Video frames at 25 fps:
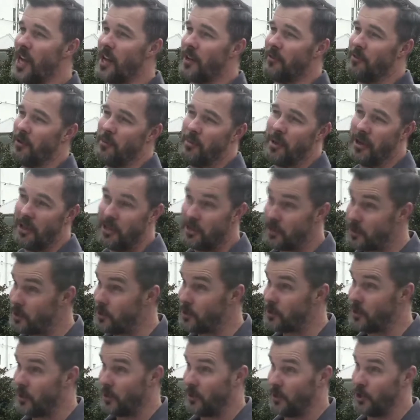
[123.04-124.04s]
out of it, but I got to
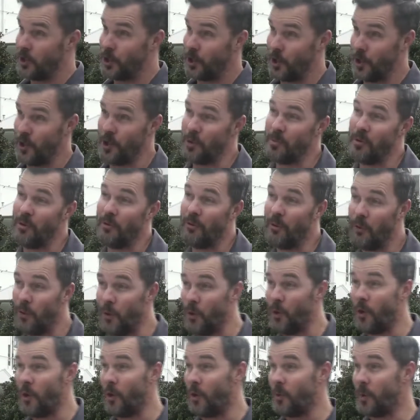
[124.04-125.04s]
use it in a show
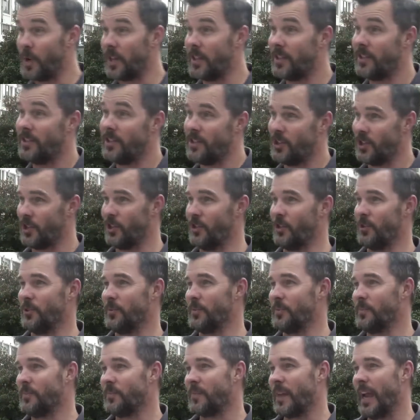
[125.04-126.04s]
before we did the shoot,
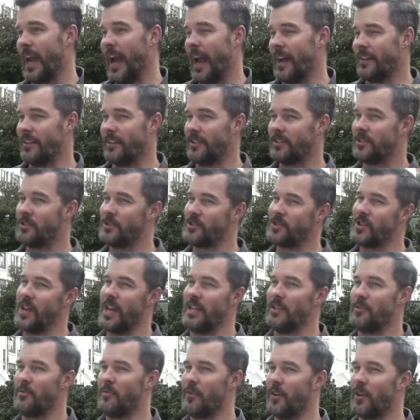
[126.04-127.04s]
and then of course I
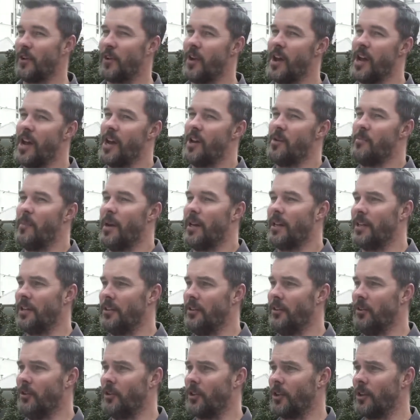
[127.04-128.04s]
had to figure out how to make it
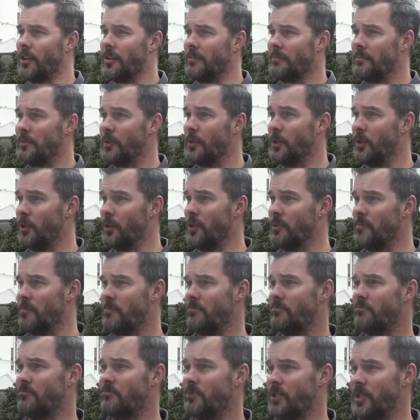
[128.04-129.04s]
look good and
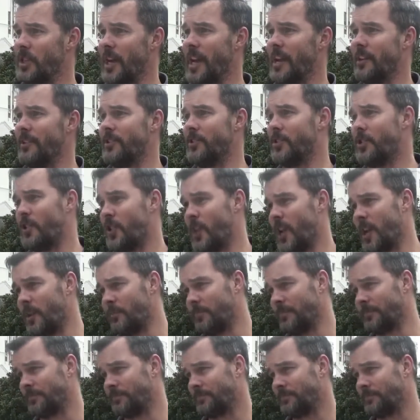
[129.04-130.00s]
retain its shape.